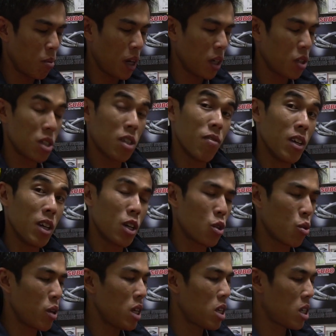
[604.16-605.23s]
prices have
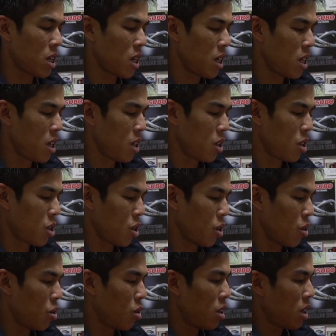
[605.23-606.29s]
increased.
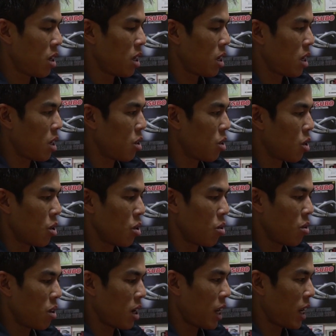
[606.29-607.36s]
So here you go,
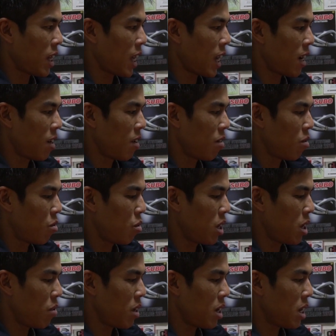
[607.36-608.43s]
like that.
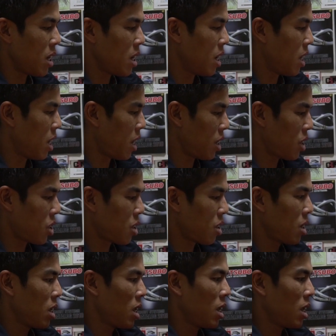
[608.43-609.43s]
Really, really nice